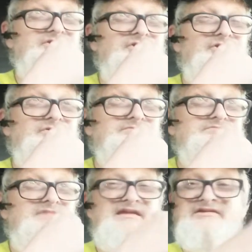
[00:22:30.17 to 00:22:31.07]
So
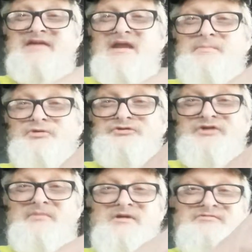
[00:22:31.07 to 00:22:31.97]
they just got to put
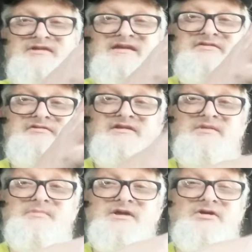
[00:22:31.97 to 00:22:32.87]
some of it either in
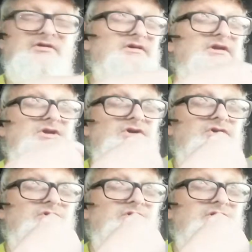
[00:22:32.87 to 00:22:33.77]
the middle,
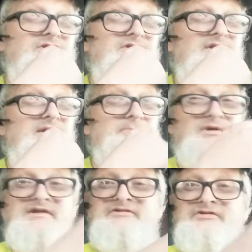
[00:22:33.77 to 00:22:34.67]

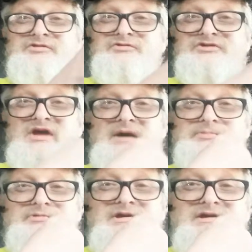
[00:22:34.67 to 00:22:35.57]
but it's a
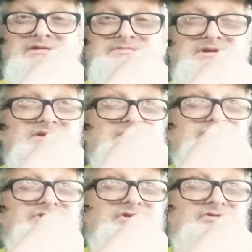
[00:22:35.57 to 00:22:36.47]
two-stopper, right?
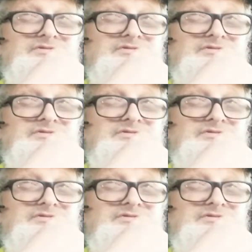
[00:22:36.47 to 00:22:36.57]
So